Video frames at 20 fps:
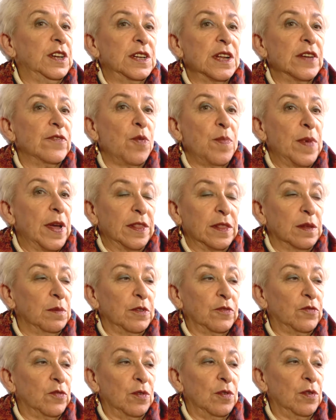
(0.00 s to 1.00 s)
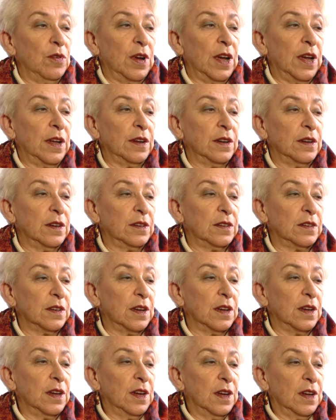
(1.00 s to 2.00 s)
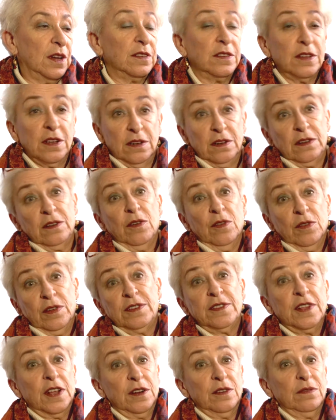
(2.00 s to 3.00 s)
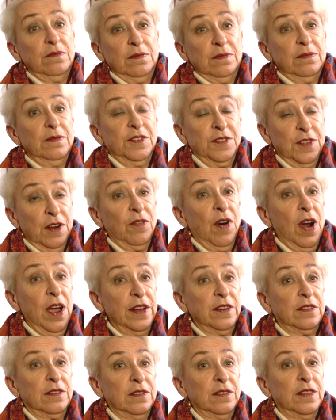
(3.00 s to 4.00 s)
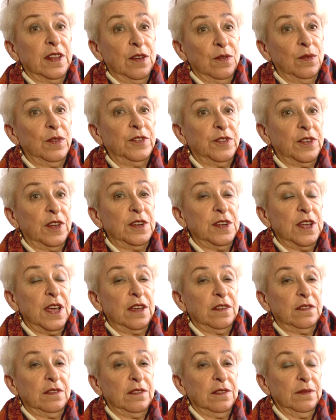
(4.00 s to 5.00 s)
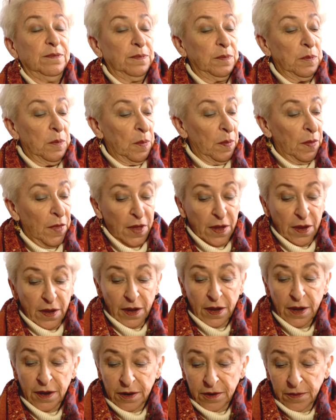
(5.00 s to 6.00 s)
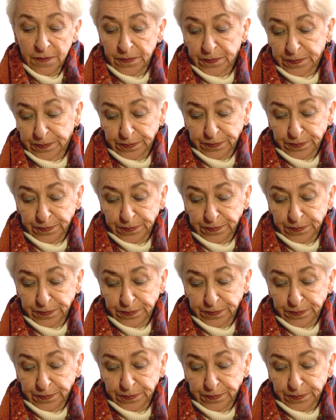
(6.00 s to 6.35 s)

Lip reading: He'd never met them before, and said, oh, is that right? And they all said yes. And